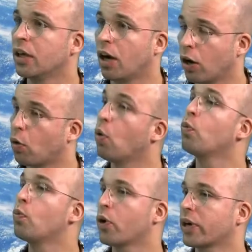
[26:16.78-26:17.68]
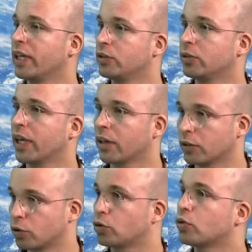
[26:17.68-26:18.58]
are all working together
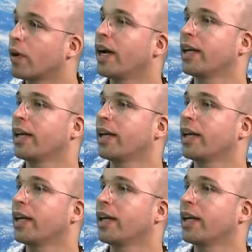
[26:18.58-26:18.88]
to try